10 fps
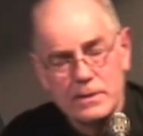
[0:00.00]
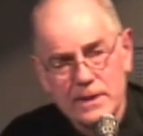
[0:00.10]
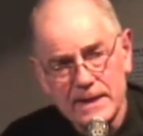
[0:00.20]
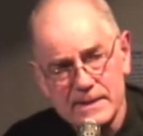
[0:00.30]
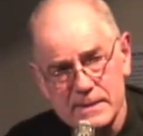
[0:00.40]

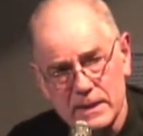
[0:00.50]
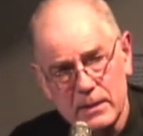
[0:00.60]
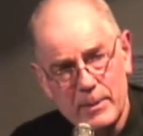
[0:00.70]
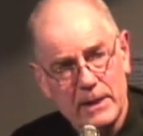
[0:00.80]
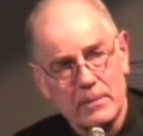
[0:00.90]
things a
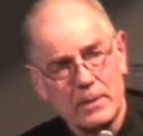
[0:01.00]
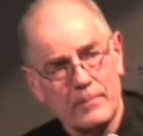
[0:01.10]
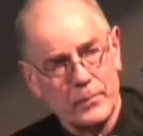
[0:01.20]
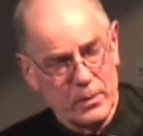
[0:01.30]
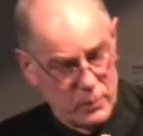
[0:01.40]
little bit,
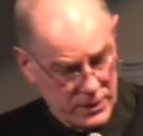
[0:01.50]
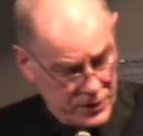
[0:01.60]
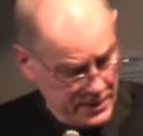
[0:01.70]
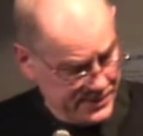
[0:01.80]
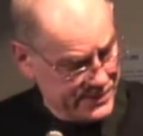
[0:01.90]

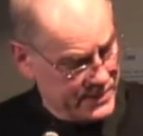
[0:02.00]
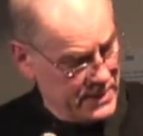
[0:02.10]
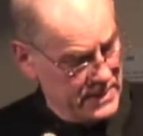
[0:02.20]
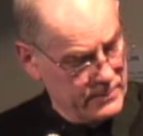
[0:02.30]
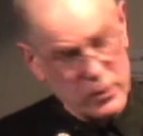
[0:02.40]
which is
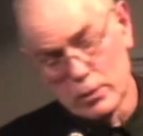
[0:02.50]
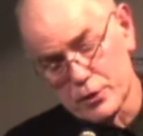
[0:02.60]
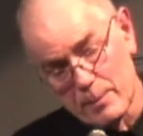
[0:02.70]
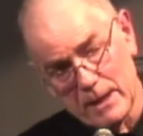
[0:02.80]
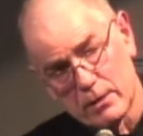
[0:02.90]
the
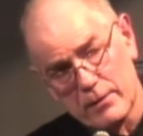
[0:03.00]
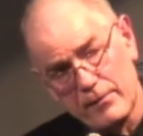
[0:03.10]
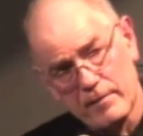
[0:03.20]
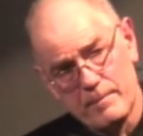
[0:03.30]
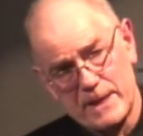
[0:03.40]

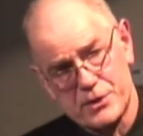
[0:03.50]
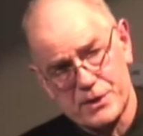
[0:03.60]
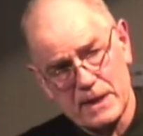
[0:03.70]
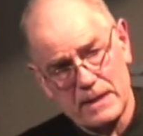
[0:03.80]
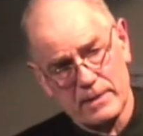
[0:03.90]
autobiography of Major
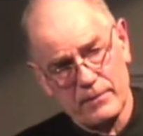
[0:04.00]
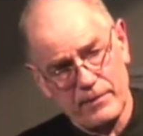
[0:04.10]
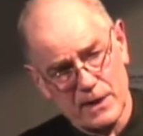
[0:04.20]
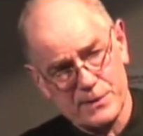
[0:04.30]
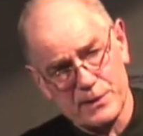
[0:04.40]
Taylor, the
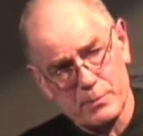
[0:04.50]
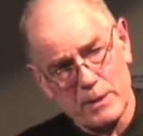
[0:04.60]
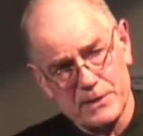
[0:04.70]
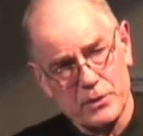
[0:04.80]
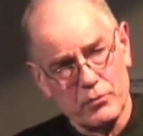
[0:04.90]
fastest
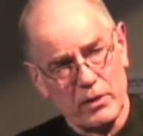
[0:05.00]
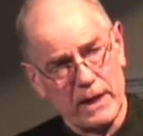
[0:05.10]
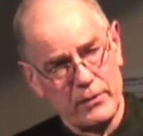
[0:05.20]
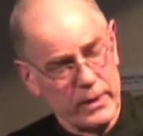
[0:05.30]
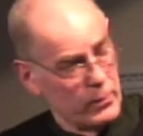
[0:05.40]
bicycle
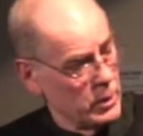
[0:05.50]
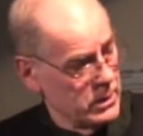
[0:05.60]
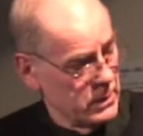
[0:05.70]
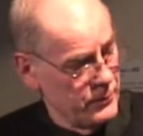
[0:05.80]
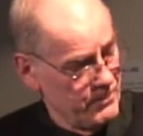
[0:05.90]
rider in the
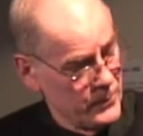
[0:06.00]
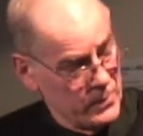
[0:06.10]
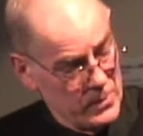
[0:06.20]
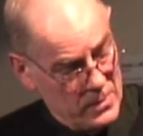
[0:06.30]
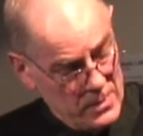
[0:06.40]
world.
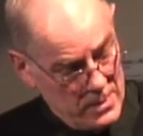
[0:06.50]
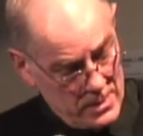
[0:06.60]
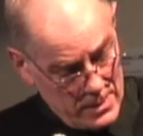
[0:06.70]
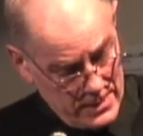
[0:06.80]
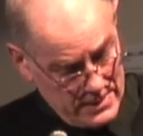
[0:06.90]

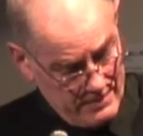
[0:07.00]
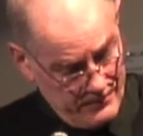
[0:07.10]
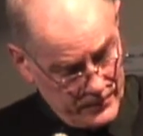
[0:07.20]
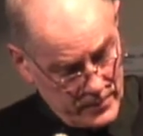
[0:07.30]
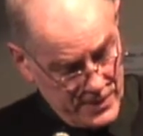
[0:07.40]

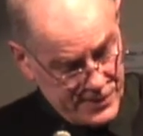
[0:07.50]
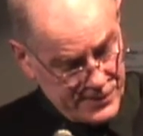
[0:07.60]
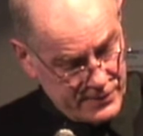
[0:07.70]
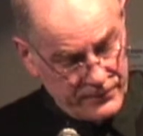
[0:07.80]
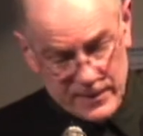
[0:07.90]
This
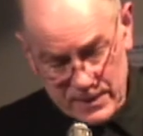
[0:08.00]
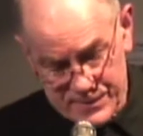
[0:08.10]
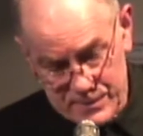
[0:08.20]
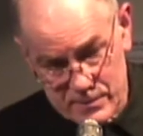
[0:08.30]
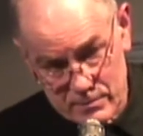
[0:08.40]
is the
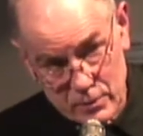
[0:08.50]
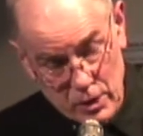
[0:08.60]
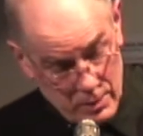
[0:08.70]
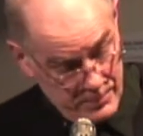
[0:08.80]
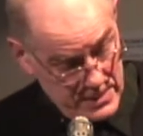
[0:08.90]
first
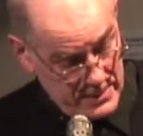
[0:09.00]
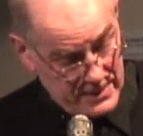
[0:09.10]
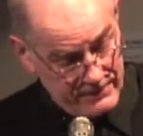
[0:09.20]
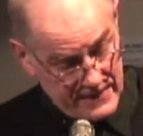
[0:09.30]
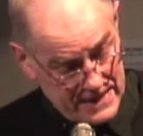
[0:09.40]
copy that
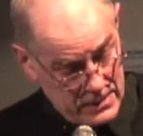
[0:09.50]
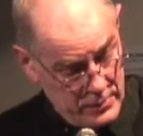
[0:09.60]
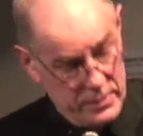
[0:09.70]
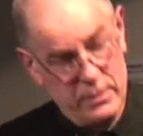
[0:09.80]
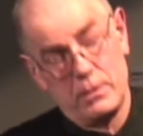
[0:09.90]
I
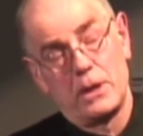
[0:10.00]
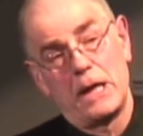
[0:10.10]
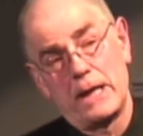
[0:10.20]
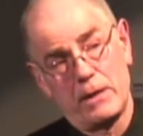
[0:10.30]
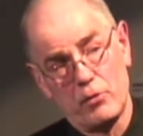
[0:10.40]
found,
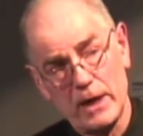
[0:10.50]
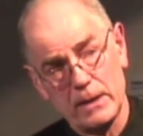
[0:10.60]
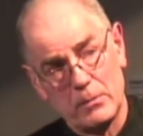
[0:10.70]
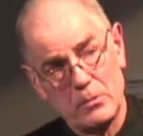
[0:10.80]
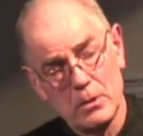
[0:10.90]
and I read
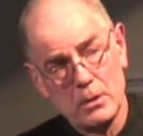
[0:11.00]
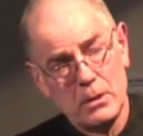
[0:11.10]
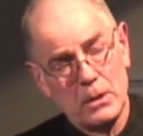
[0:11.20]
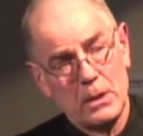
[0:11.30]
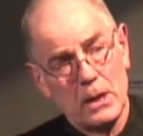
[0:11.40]
it,
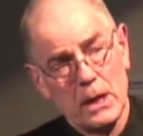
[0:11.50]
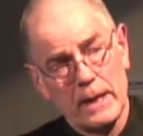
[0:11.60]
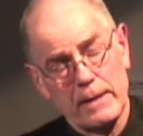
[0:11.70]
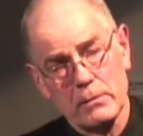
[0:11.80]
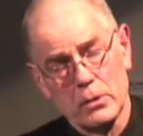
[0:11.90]
and
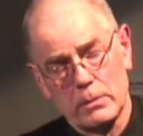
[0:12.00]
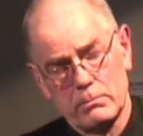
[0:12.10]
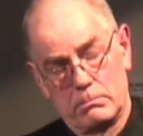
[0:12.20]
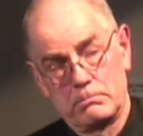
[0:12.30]
I thought,